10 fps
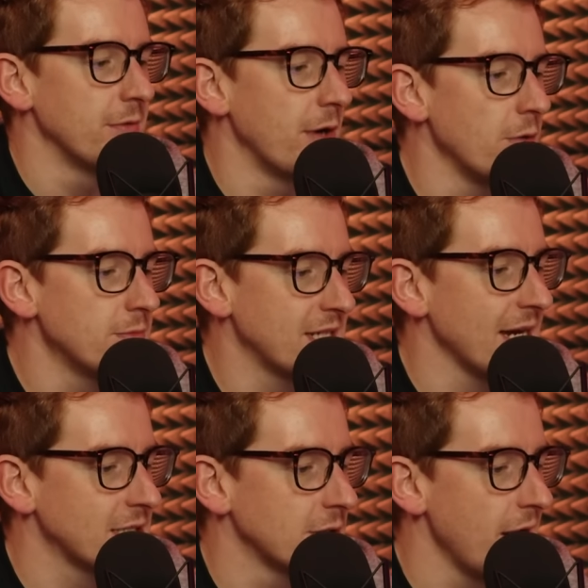in the ropes,
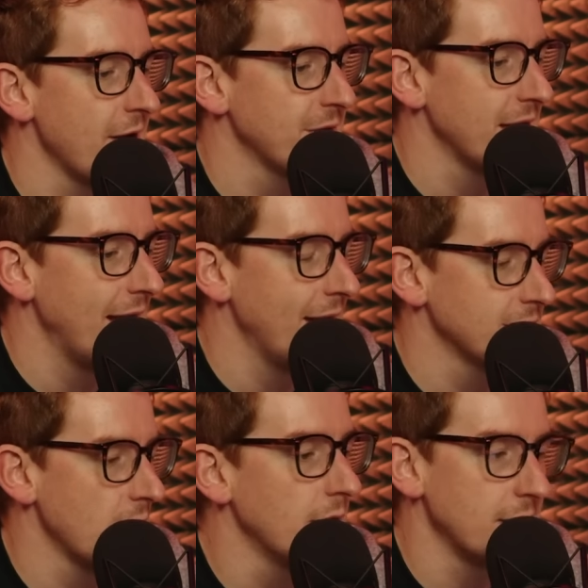takes the ref, and that
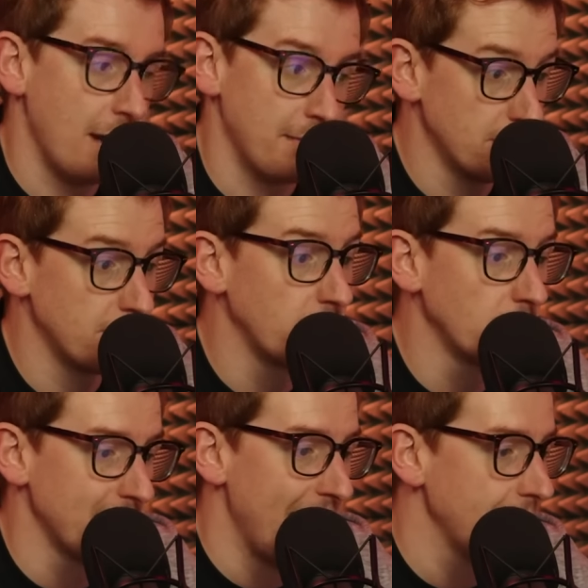allows Harley Cameron, who's of
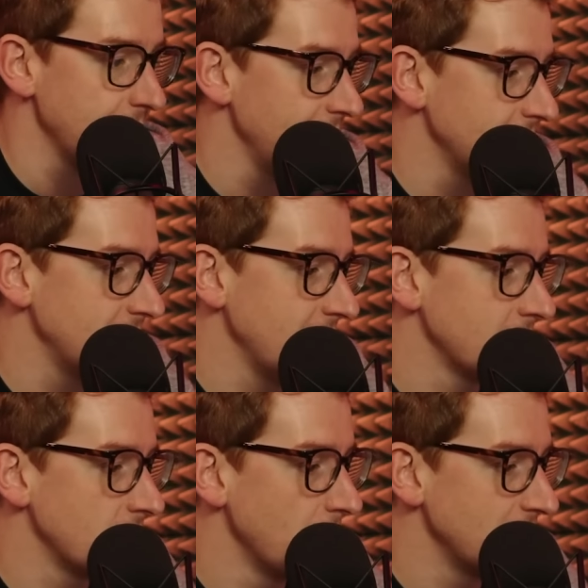course out there, to
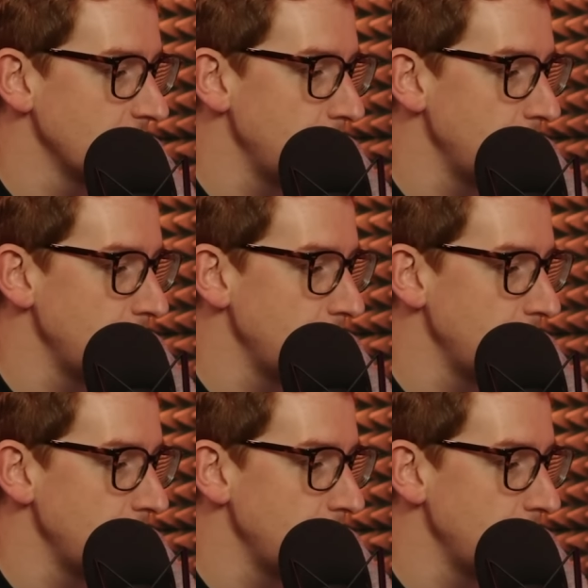send Storm into